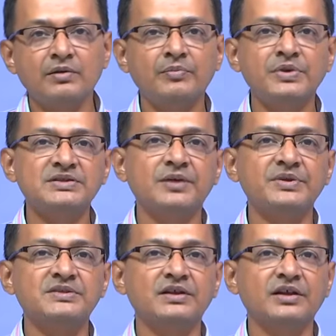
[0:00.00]

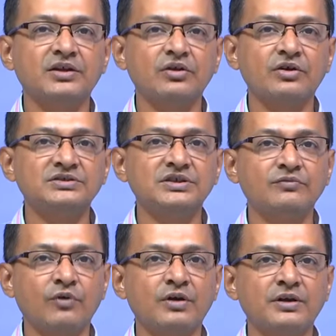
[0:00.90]
vis-a-vis the technology
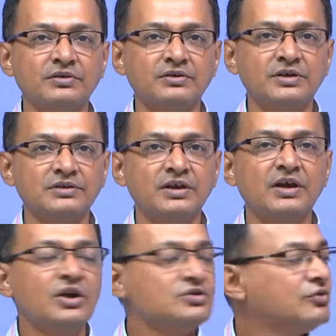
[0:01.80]
involved into things.
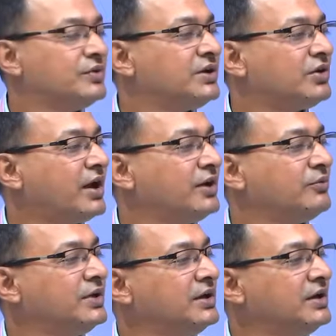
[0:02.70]
So, we
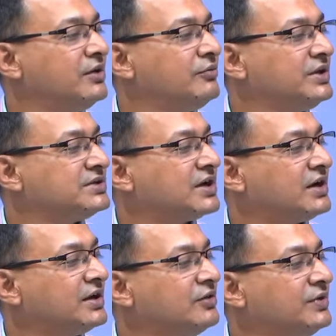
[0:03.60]

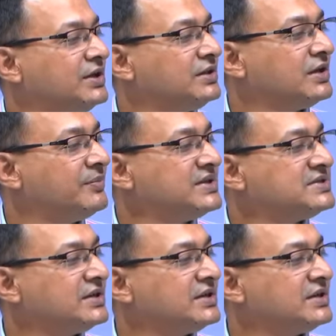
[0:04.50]
started with basic